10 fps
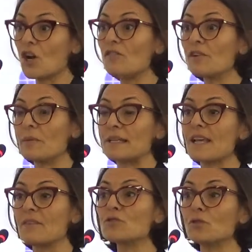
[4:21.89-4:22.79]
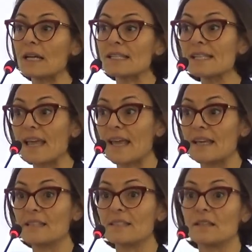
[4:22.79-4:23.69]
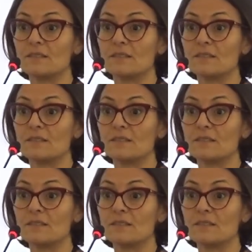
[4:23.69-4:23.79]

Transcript: Governments have to cascade uh,